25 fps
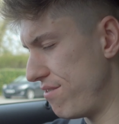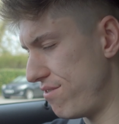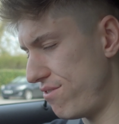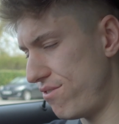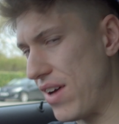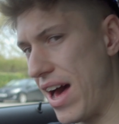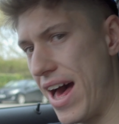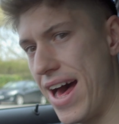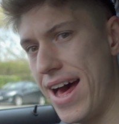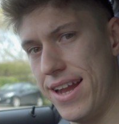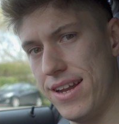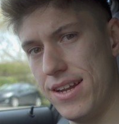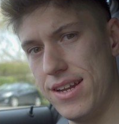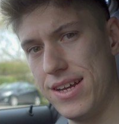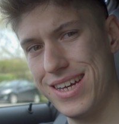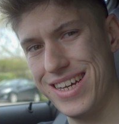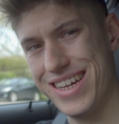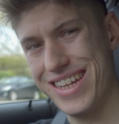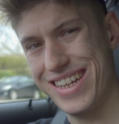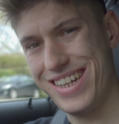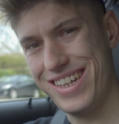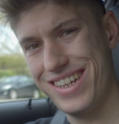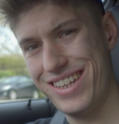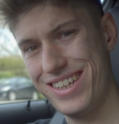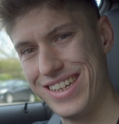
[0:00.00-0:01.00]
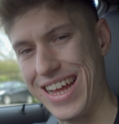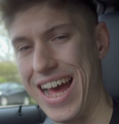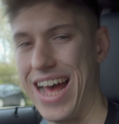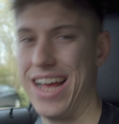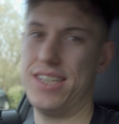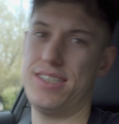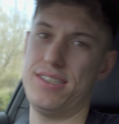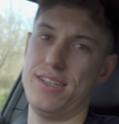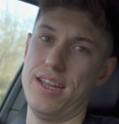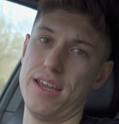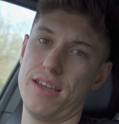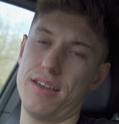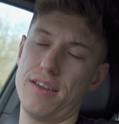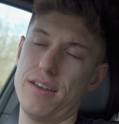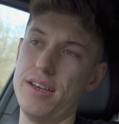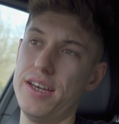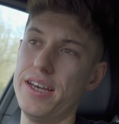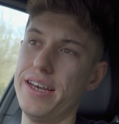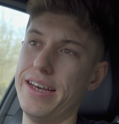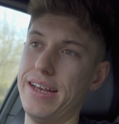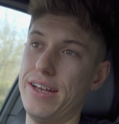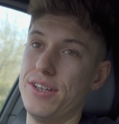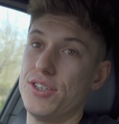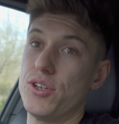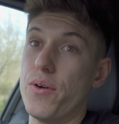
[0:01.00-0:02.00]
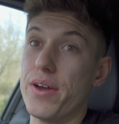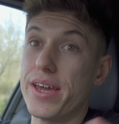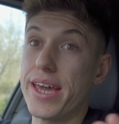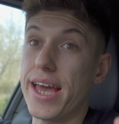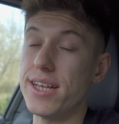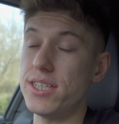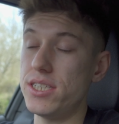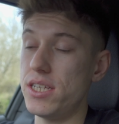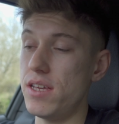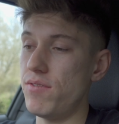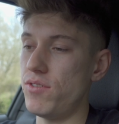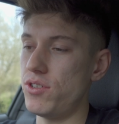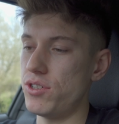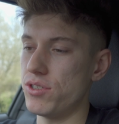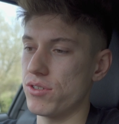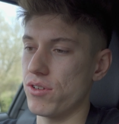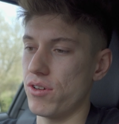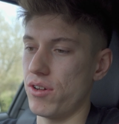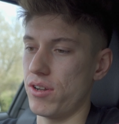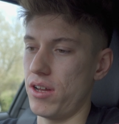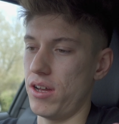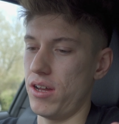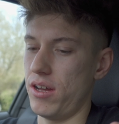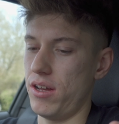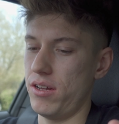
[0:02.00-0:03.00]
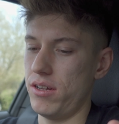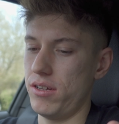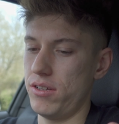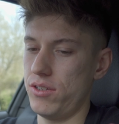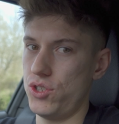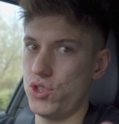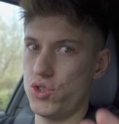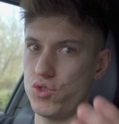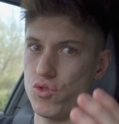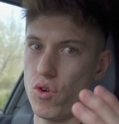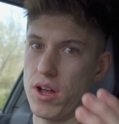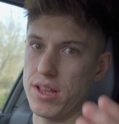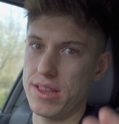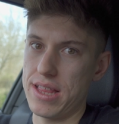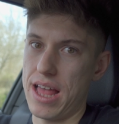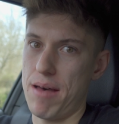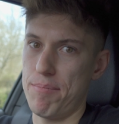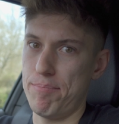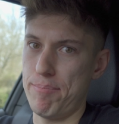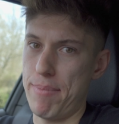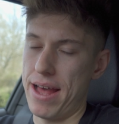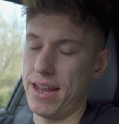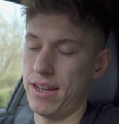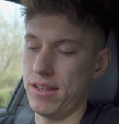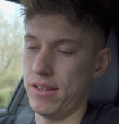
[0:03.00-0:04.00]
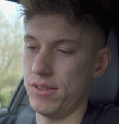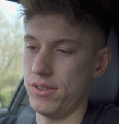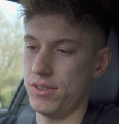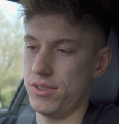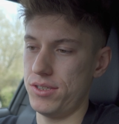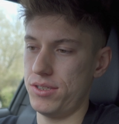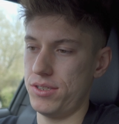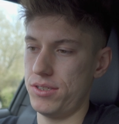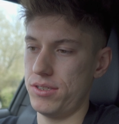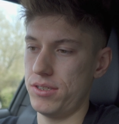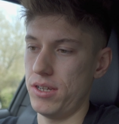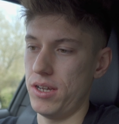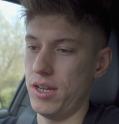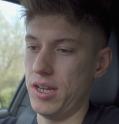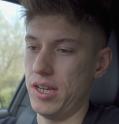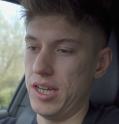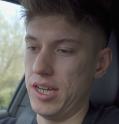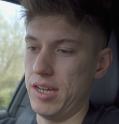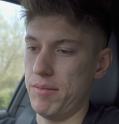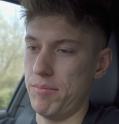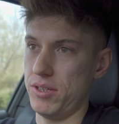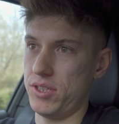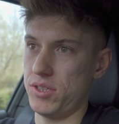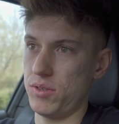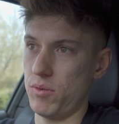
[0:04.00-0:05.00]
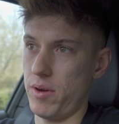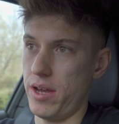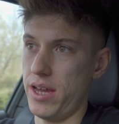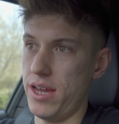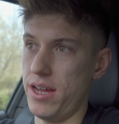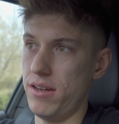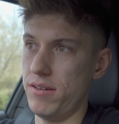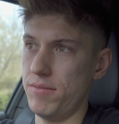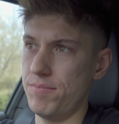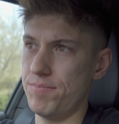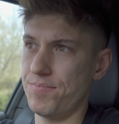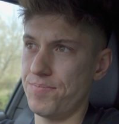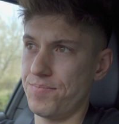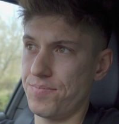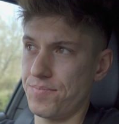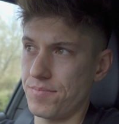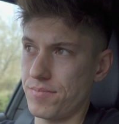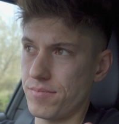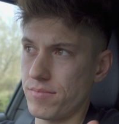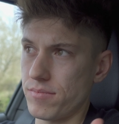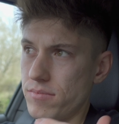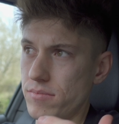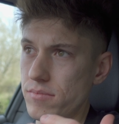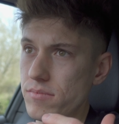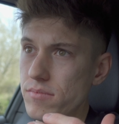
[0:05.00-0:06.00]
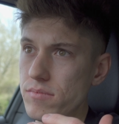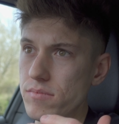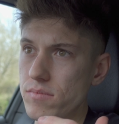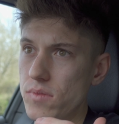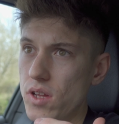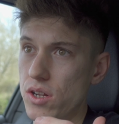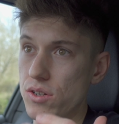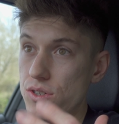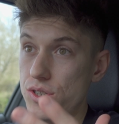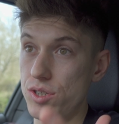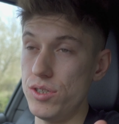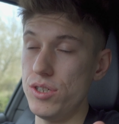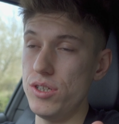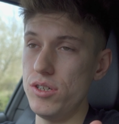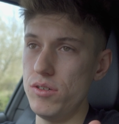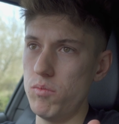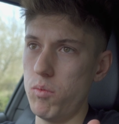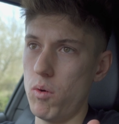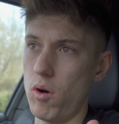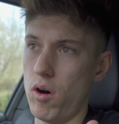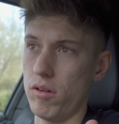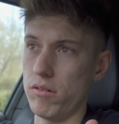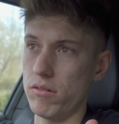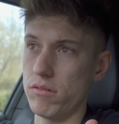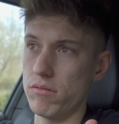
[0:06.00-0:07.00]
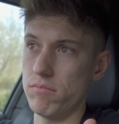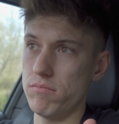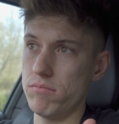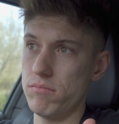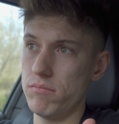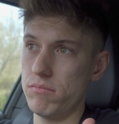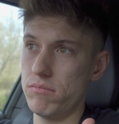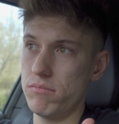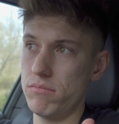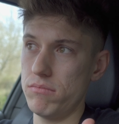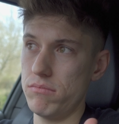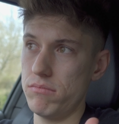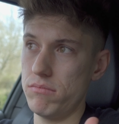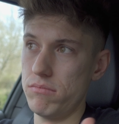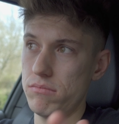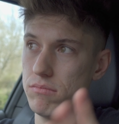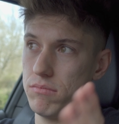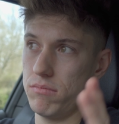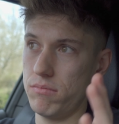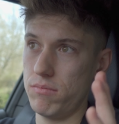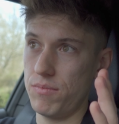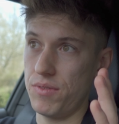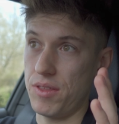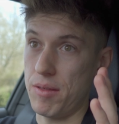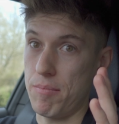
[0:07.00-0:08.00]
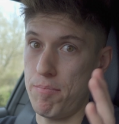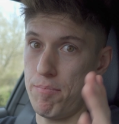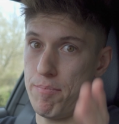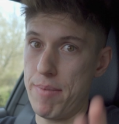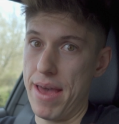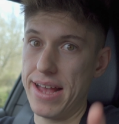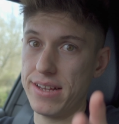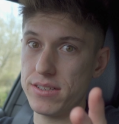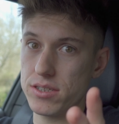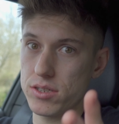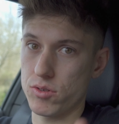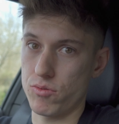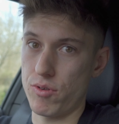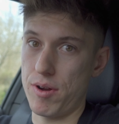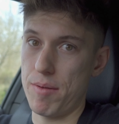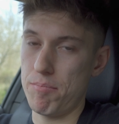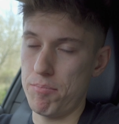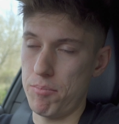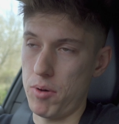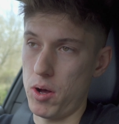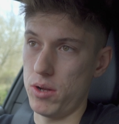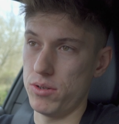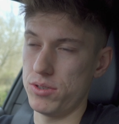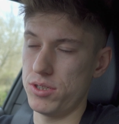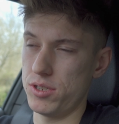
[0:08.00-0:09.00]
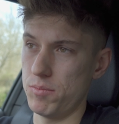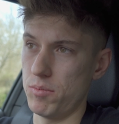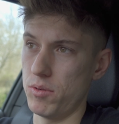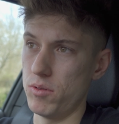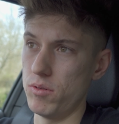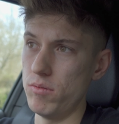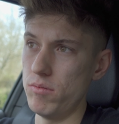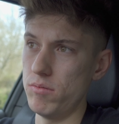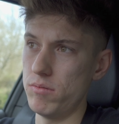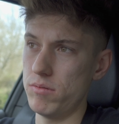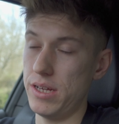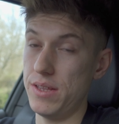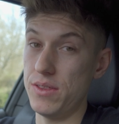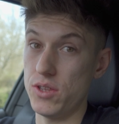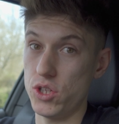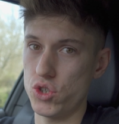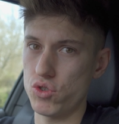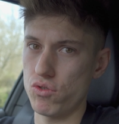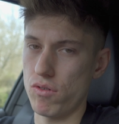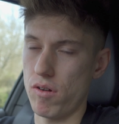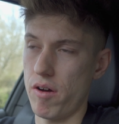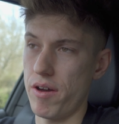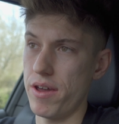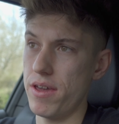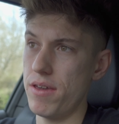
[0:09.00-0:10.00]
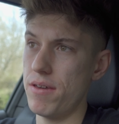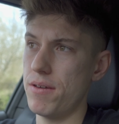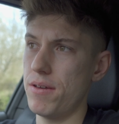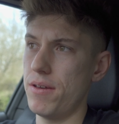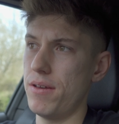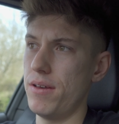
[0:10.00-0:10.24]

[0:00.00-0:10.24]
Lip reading: fantastic. So I guess you've just got to strike that balance between, do you want the best grip possible in the dry?